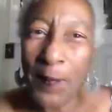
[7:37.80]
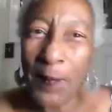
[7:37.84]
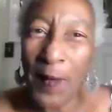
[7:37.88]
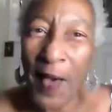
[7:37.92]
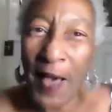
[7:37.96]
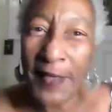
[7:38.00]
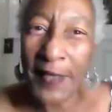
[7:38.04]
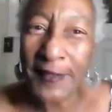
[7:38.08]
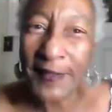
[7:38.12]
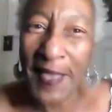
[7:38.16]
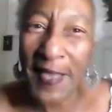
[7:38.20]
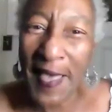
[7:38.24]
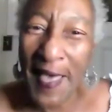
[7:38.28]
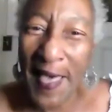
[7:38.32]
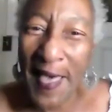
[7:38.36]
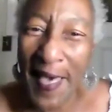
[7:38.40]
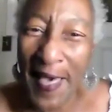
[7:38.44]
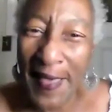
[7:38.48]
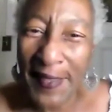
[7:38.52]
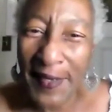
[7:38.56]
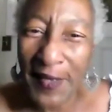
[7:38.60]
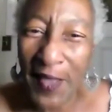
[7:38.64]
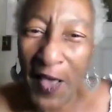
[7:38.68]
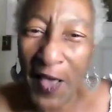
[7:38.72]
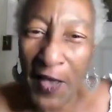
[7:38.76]
my
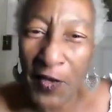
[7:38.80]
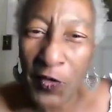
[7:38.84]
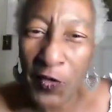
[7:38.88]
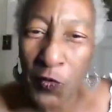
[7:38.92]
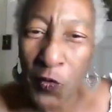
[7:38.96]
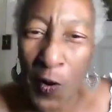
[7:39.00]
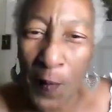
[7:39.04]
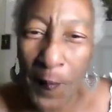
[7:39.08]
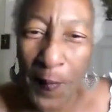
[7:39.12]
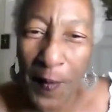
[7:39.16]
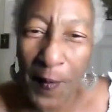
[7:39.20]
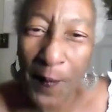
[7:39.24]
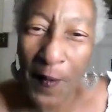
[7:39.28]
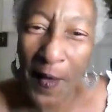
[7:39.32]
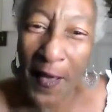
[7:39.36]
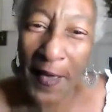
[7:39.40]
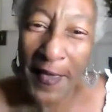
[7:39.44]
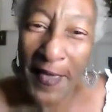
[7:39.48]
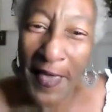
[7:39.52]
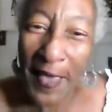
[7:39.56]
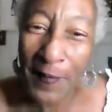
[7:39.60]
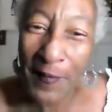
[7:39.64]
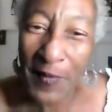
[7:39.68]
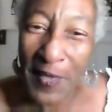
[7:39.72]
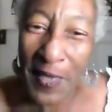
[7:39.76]
dad, I grew up in
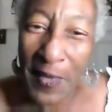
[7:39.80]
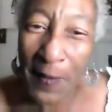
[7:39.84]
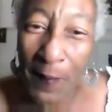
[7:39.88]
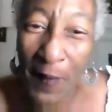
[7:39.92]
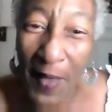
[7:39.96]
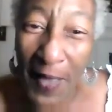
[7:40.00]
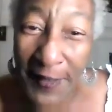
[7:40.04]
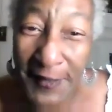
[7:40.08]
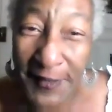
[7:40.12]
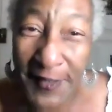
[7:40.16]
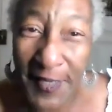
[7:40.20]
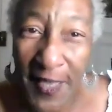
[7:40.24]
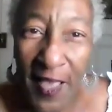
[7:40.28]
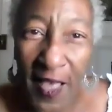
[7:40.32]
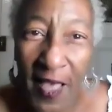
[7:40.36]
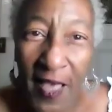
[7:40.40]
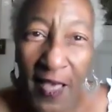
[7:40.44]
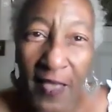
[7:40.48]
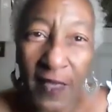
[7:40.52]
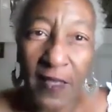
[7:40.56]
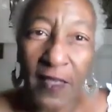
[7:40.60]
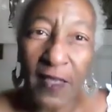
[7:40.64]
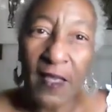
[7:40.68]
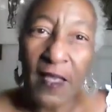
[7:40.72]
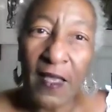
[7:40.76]
Miami, and my
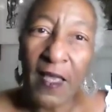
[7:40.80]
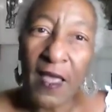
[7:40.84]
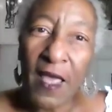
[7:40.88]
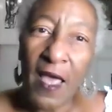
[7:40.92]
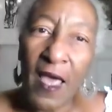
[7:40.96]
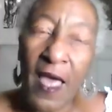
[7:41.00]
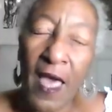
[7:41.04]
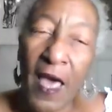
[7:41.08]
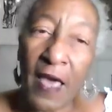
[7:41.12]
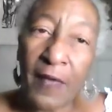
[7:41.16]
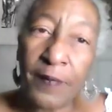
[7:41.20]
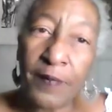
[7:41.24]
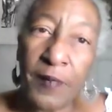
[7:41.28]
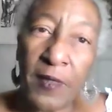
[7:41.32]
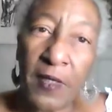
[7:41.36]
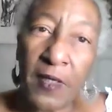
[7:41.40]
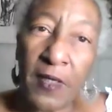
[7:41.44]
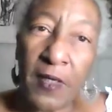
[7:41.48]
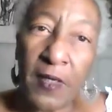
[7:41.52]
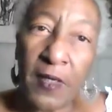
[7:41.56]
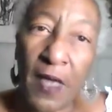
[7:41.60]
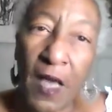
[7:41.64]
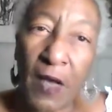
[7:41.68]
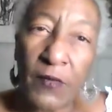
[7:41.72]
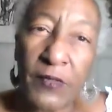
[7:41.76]
dad had
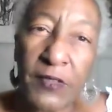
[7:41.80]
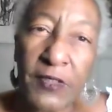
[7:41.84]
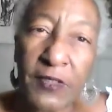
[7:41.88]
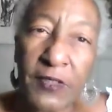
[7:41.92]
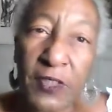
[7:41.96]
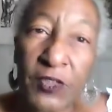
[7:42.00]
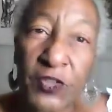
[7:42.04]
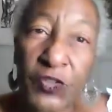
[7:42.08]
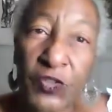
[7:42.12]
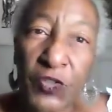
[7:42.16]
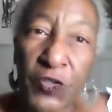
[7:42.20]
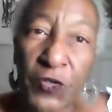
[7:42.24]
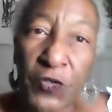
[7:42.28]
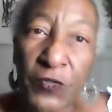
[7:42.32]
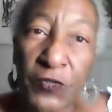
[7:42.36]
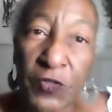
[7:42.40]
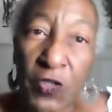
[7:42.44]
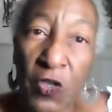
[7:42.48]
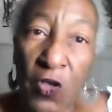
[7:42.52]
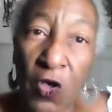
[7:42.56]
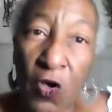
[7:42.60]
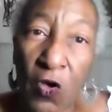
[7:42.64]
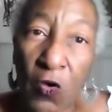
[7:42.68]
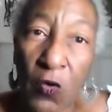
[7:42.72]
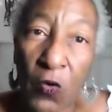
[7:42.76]
me, I was 6 years
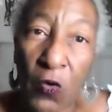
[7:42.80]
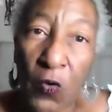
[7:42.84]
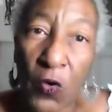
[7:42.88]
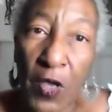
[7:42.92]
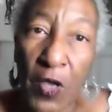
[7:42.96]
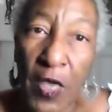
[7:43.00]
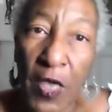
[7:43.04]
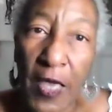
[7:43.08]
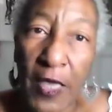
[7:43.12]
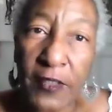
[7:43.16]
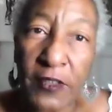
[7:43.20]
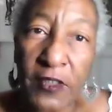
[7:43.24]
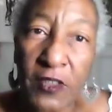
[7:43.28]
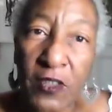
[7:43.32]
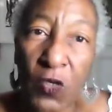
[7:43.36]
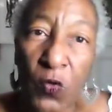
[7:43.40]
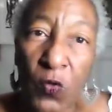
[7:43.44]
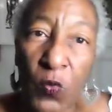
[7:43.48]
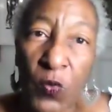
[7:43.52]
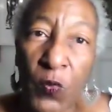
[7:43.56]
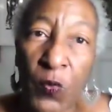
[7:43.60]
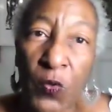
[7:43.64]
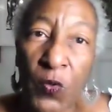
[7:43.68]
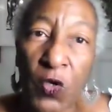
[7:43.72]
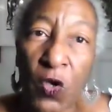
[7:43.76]
old. And so
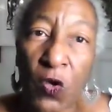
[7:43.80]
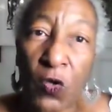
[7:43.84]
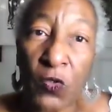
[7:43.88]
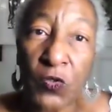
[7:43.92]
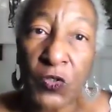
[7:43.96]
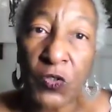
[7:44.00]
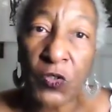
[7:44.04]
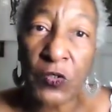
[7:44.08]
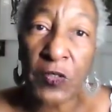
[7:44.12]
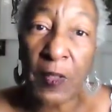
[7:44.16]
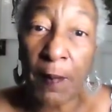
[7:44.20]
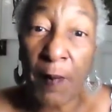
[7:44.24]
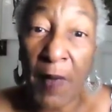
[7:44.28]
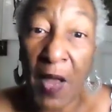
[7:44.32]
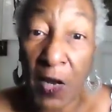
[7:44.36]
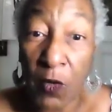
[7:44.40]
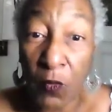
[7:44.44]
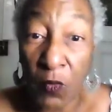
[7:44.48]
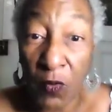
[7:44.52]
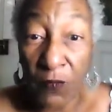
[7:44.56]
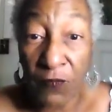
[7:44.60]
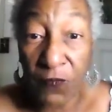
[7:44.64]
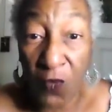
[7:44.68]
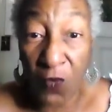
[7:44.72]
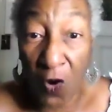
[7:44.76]
we would go to the
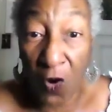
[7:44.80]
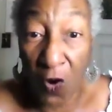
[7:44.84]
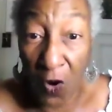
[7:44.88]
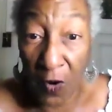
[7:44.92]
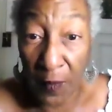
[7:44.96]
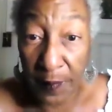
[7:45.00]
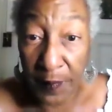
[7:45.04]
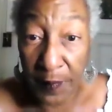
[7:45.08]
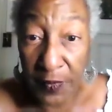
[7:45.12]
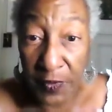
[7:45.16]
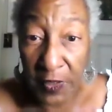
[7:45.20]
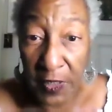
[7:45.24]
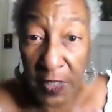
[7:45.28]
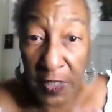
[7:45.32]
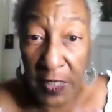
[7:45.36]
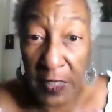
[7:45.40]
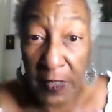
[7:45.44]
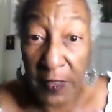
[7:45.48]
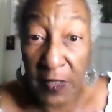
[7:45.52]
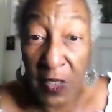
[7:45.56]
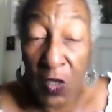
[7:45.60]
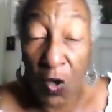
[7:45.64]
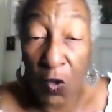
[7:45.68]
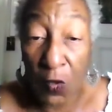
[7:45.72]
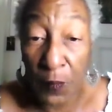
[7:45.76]
migrant farms
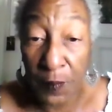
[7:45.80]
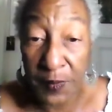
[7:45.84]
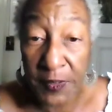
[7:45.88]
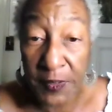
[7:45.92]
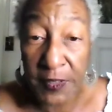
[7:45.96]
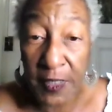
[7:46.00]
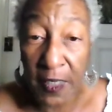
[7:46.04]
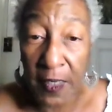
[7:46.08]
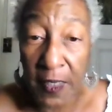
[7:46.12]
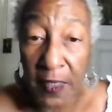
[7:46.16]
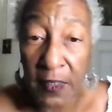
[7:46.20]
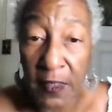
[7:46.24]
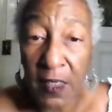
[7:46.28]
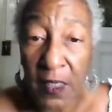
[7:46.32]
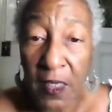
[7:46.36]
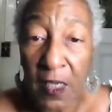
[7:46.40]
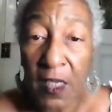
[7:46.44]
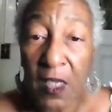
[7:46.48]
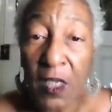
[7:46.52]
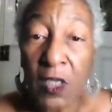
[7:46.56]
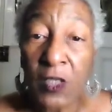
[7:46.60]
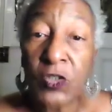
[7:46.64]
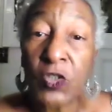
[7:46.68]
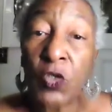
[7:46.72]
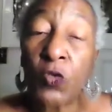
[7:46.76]
in Homestead
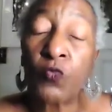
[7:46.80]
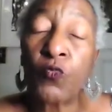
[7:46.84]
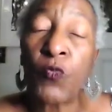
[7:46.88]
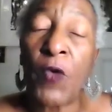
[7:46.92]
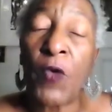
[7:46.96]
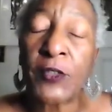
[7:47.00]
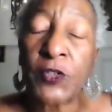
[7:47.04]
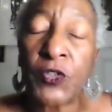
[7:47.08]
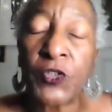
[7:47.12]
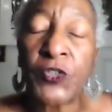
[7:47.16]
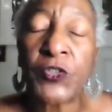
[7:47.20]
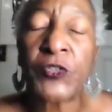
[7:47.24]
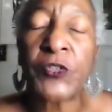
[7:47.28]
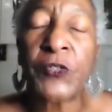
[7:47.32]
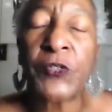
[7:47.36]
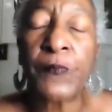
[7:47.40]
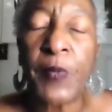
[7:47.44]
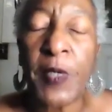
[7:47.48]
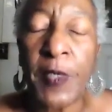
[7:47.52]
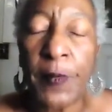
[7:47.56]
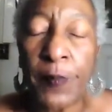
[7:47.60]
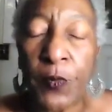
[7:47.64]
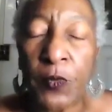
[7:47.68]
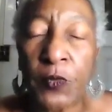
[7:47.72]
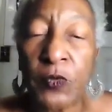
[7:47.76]
to register
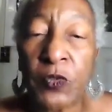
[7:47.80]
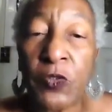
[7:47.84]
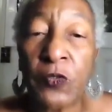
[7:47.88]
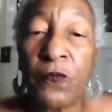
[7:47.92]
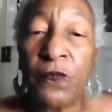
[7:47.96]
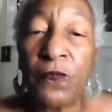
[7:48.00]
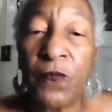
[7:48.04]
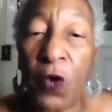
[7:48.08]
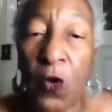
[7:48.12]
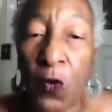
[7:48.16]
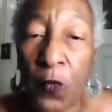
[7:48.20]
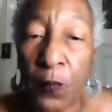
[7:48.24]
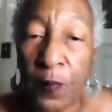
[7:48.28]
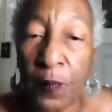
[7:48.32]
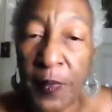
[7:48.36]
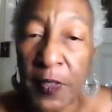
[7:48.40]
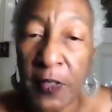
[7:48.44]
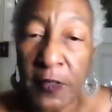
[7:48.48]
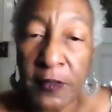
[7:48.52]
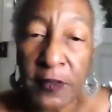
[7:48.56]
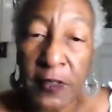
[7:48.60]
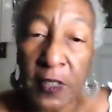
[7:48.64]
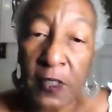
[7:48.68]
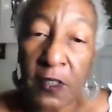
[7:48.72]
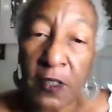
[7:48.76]
people to vote
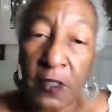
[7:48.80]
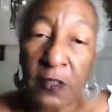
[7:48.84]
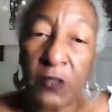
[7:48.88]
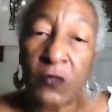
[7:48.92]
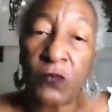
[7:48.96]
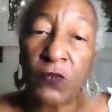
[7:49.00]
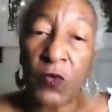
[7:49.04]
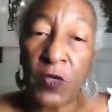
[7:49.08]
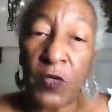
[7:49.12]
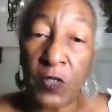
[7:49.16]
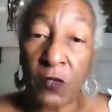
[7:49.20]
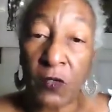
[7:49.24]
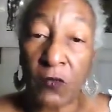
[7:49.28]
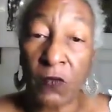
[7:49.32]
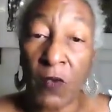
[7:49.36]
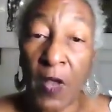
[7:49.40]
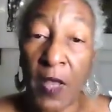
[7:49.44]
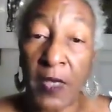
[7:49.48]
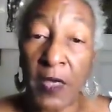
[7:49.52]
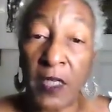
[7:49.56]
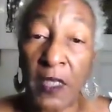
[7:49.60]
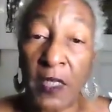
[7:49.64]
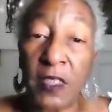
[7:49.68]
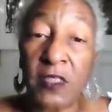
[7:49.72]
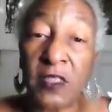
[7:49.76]
because they couldn't read or
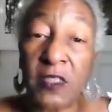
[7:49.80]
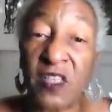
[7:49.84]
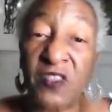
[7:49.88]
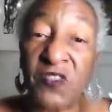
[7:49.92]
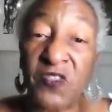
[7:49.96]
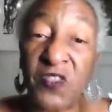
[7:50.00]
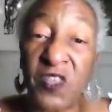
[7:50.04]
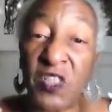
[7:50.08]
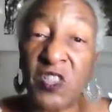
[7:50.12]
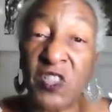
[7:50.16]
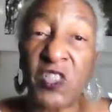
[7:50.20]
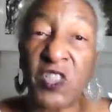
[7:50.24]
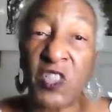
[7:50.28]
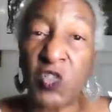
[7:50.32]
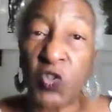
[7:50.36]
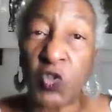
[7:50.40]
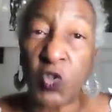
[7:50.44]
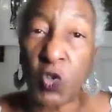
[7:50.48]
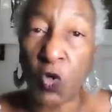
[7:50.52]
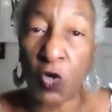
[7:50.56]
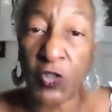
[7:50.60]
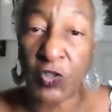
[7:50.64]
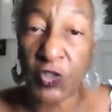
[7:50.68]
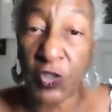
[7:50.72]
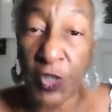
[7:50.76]
write. He said, this is
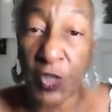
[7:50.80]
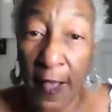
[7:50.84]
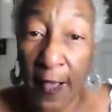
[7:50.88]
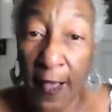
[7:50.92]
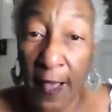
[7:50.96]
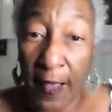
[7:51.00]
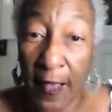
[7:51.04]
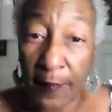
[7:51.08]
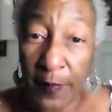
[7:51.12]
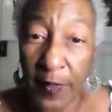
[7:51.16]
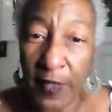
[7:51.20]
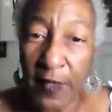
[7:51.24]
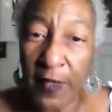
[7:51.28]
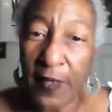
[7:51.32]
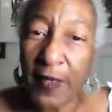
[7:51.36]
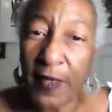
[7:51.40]
your job.